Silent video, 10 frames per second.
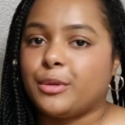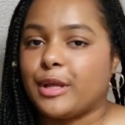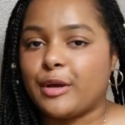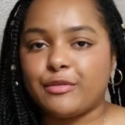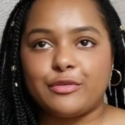
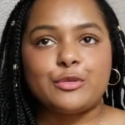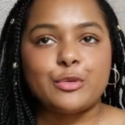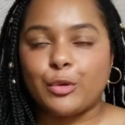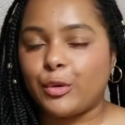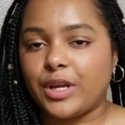love
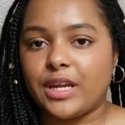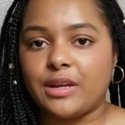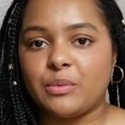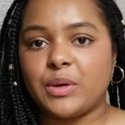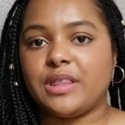story
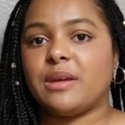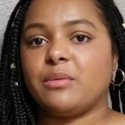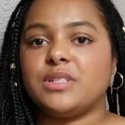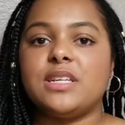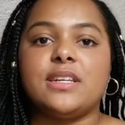when they
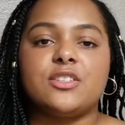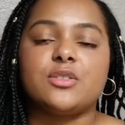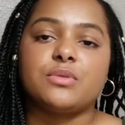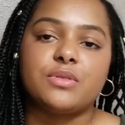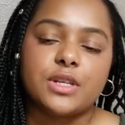were
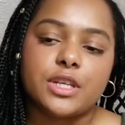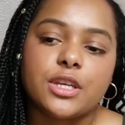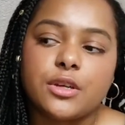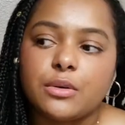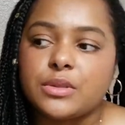teenagers was very
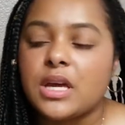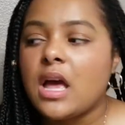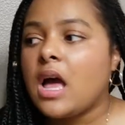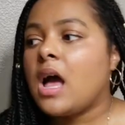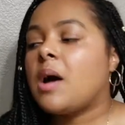cute.
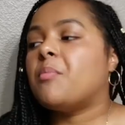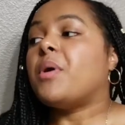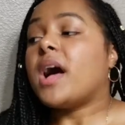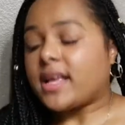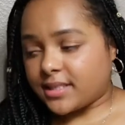
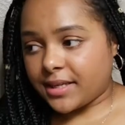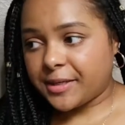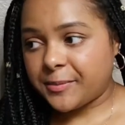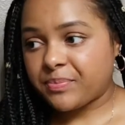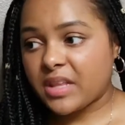But
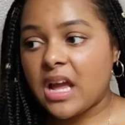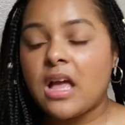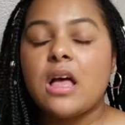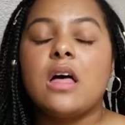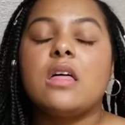
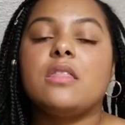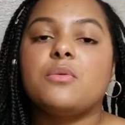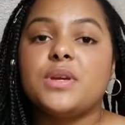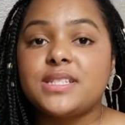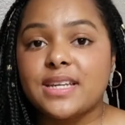the
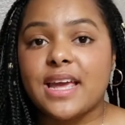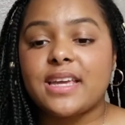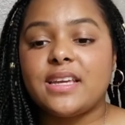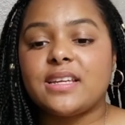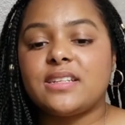reason
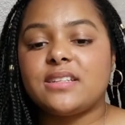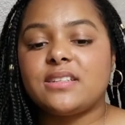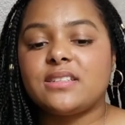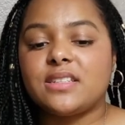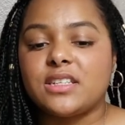I
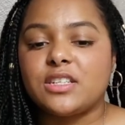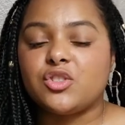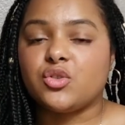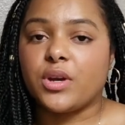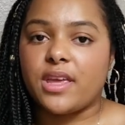didn't
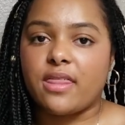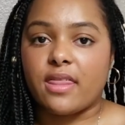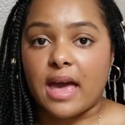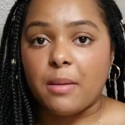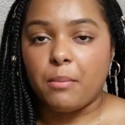enjoy it
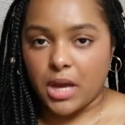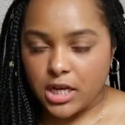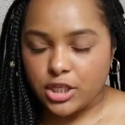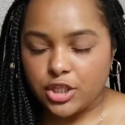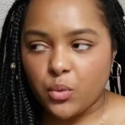that
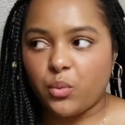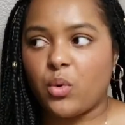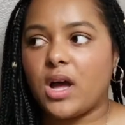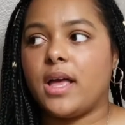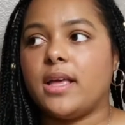much
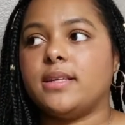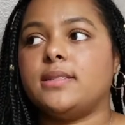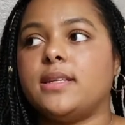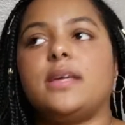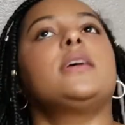was